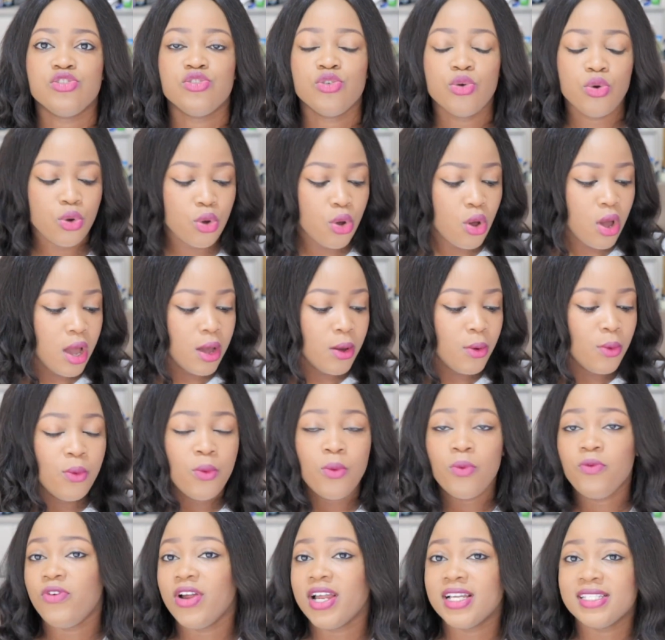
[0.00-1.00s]
So,
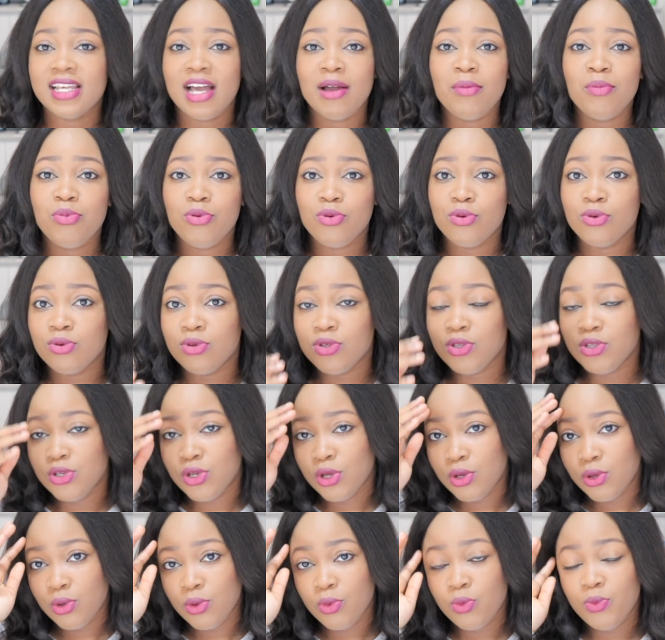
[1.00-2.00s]
for example, you
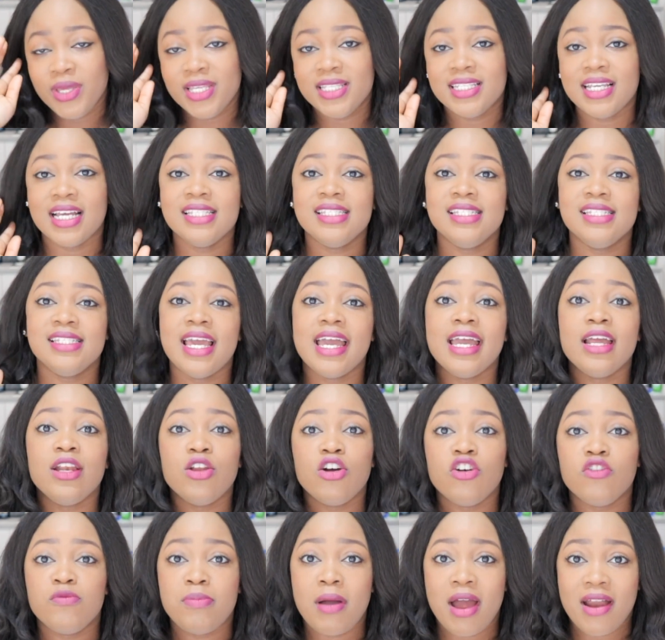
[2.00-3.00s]
know, we tend to get a
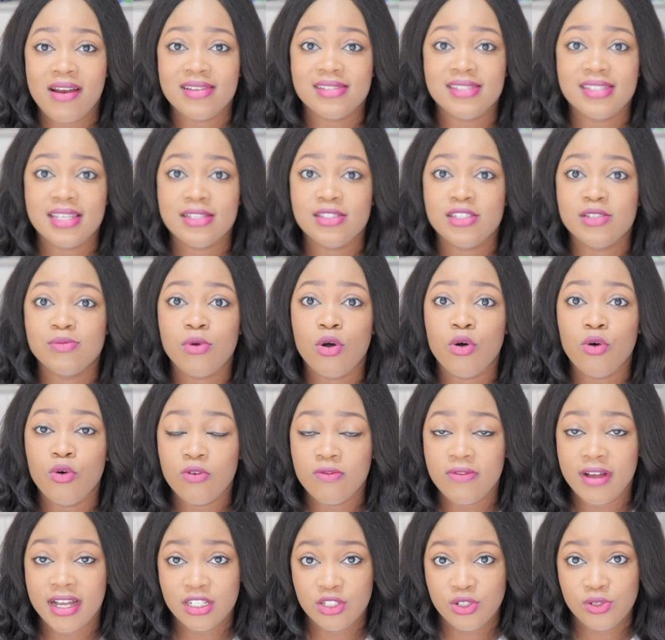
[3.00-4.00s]
lot of paracetamol
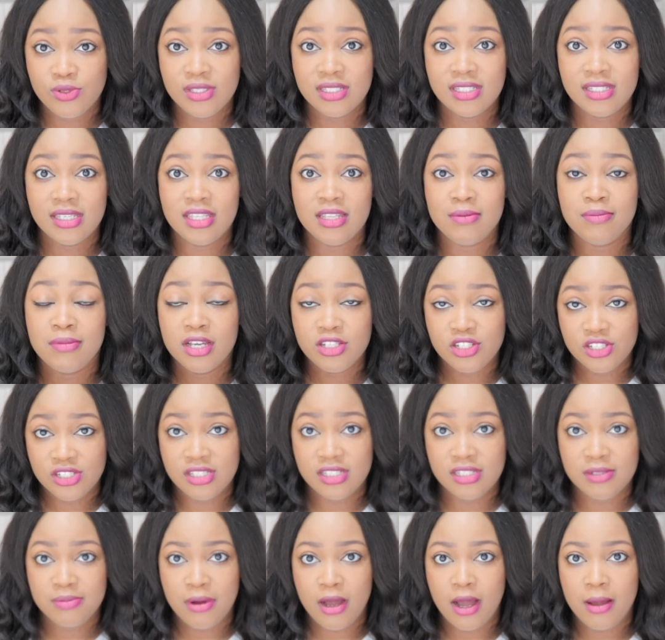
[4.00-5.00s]
overdoses in the
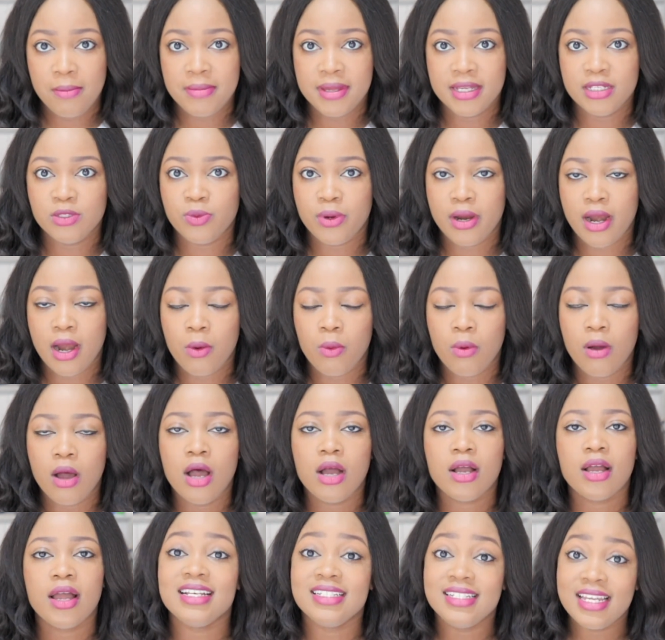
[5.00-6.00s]
emergency department where I
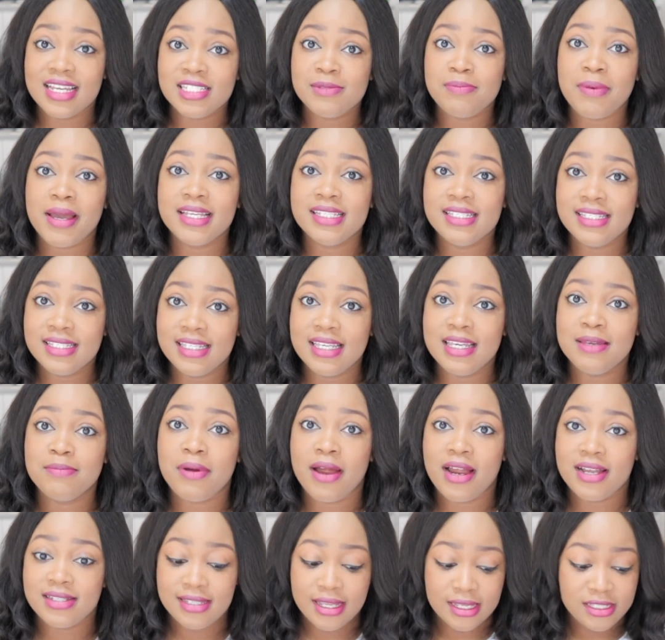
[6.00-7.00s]
work. And despite seeing
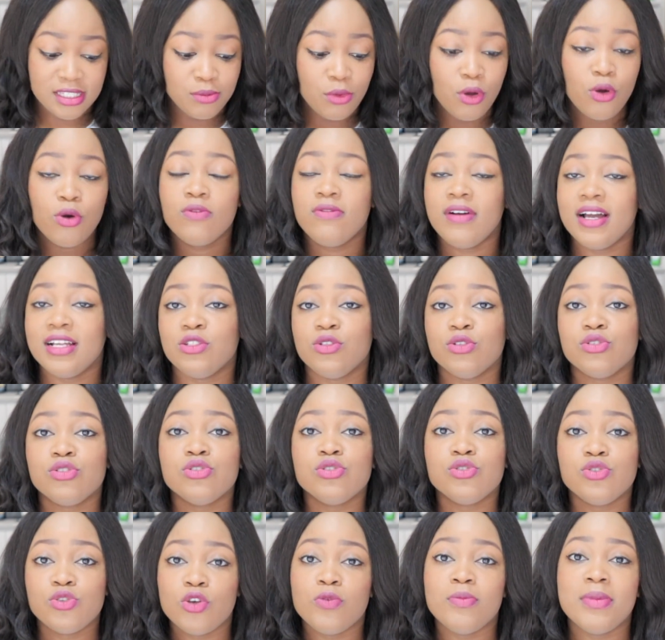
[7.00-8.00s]
paracetamol overdoses
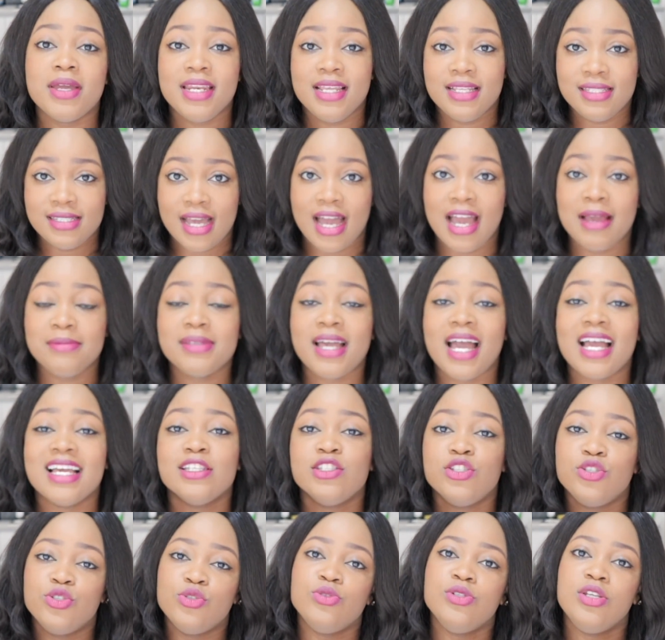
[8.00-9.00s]
so many times, I
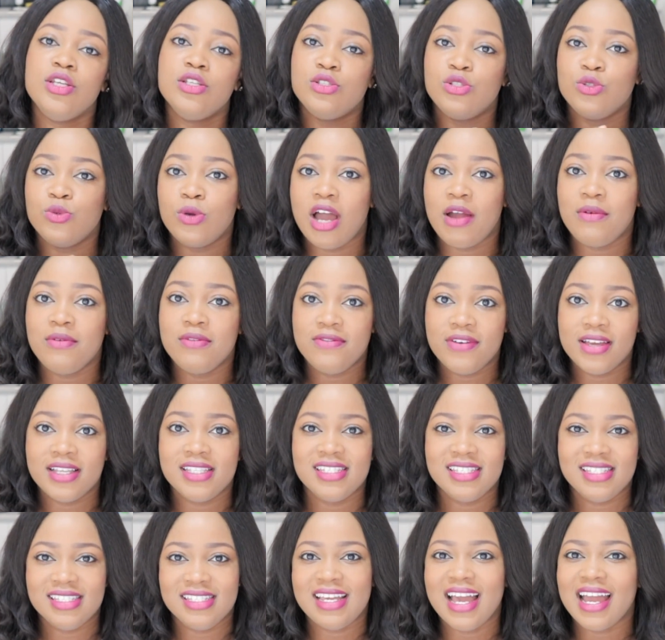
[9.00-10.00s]
still need to go and refer
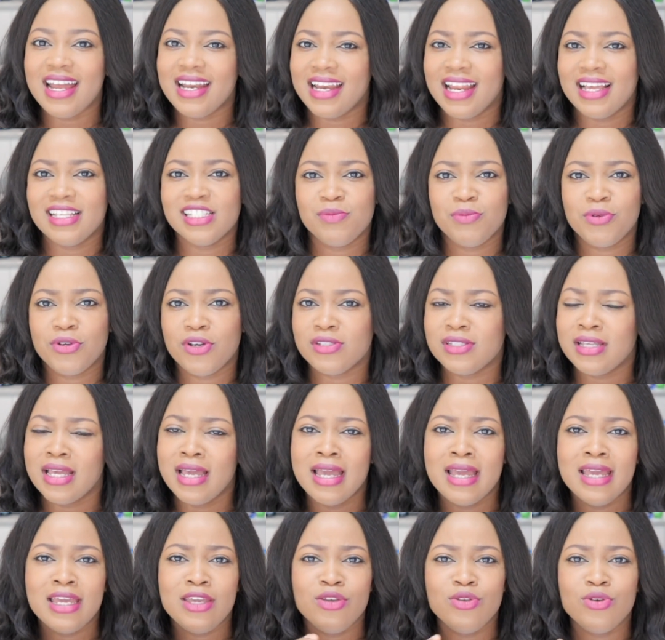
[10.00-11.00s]
to these guidelines because,
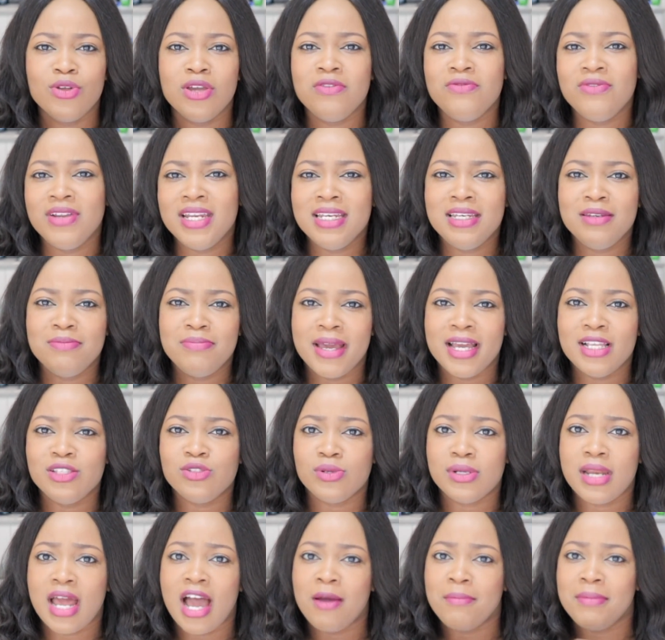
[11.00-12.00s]
you know, it really depends
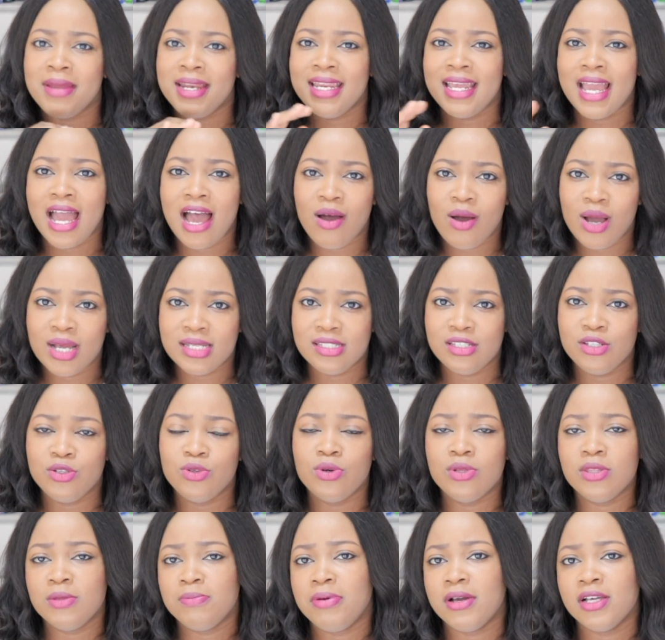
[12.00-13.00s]
on how many hours
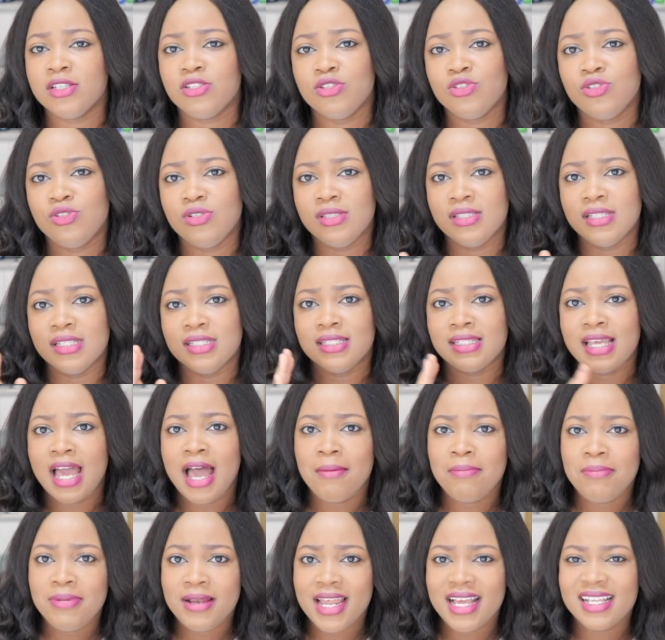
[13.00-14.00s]
ago the person took the
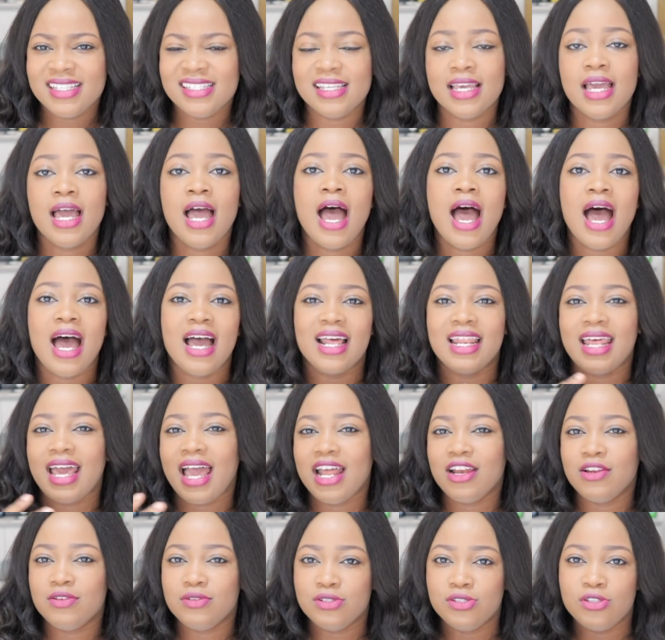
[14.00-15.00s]
tablets, and that
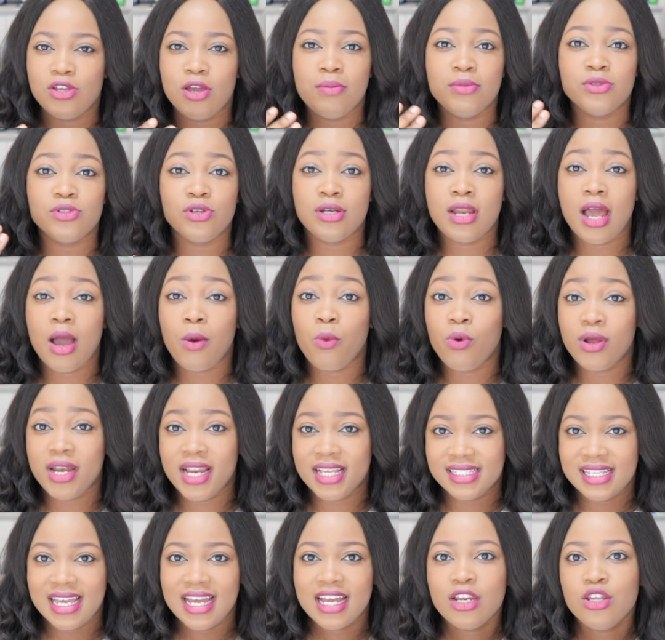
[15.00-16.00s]
kind of determines on what
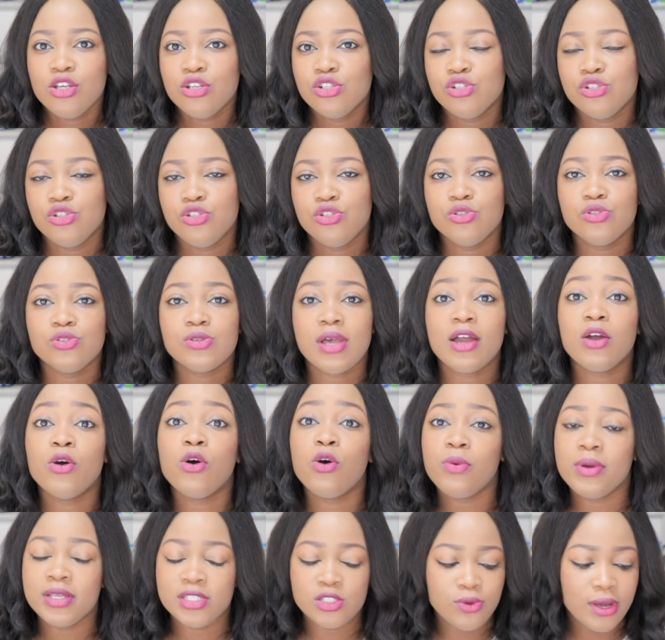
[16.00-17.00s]
exactly you should do. So I
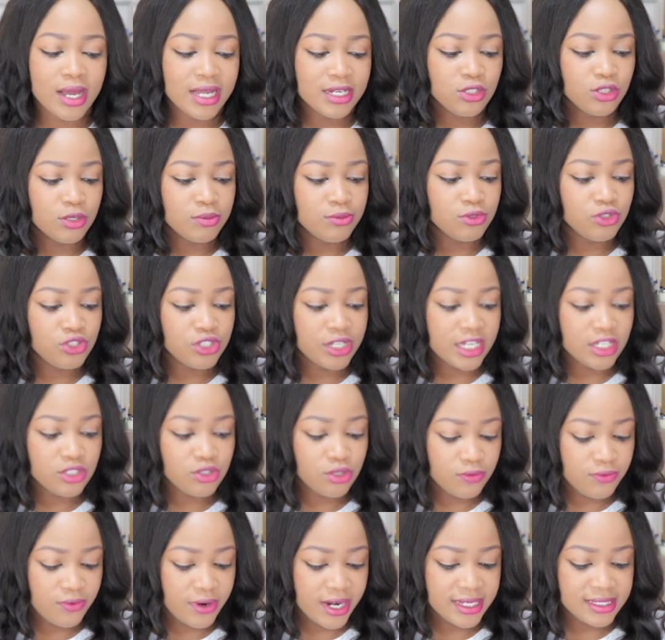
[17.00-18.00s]
always go and double check.
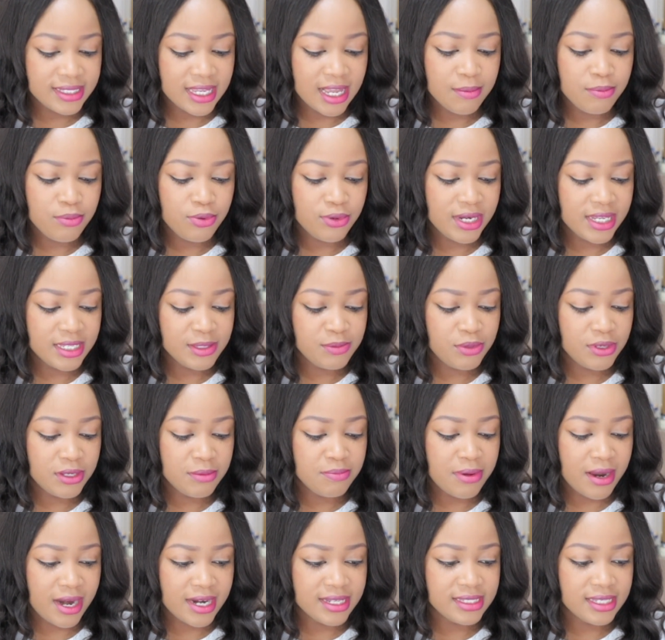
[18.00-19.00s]
So for example, let's put
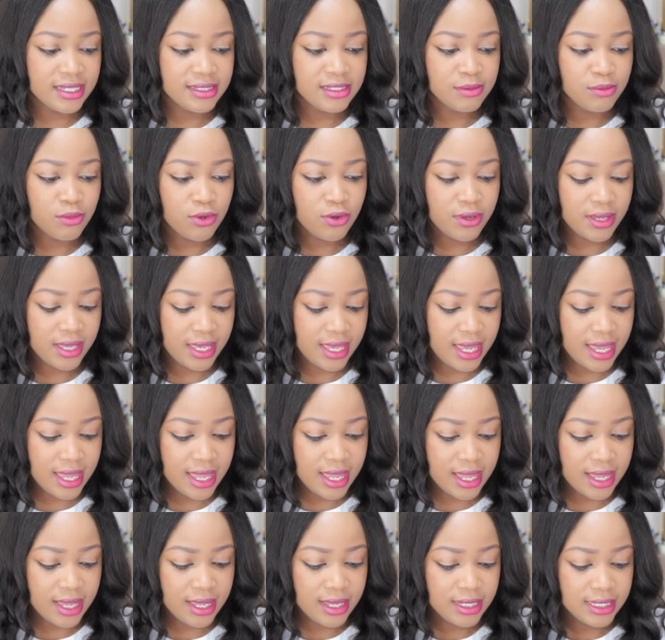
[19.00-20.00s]
in paracetamol
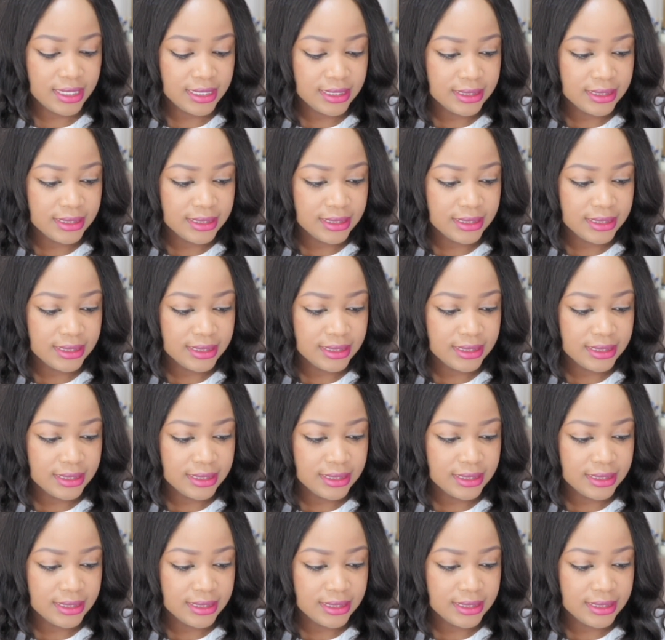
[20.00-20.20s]
here.